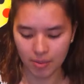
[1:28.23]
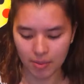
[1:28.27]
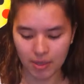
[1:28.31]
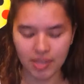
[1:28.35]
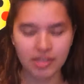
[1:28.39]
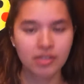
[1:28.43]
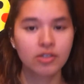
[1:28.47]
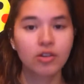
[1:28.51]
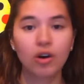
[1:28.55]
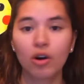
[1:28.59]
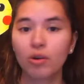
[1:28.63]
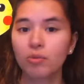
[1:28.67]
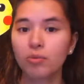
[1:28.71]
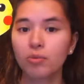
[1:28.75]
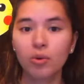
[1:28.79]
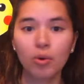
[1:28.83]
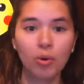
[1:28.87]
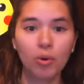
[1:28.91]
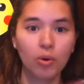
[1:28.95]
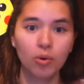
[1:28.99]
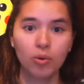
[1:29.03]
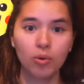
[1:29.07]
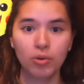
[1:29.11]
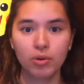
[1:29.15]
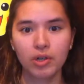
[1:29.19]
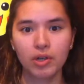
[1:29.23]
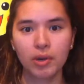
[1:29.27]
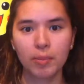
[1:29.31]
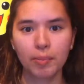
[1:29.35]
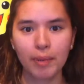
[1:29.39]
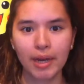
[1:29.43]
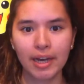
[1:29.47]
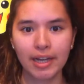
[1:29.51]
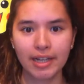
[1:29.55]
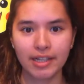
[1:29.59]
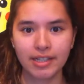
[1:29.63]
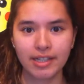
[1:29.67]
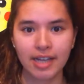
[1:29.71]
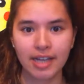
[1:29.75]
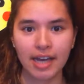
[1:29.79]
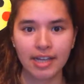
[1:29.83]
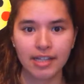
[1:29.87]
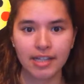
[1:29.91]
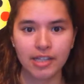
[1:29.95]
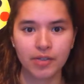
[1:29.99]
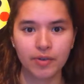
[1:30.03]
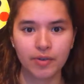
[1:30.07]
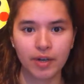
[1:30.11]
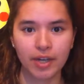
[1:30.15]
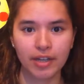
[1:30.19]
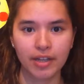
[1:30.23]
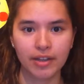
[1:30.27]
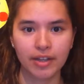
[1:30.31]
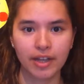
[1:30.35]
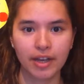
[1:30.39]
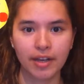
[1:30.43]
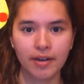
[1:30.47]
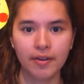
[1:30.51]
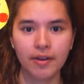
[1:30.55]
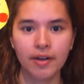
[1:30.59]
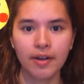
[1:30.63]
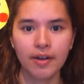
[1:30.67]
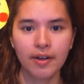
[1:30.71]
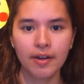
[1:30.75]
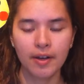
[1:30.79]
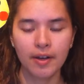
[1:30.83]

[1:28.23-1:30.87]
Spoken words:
it's not all complete text or anything.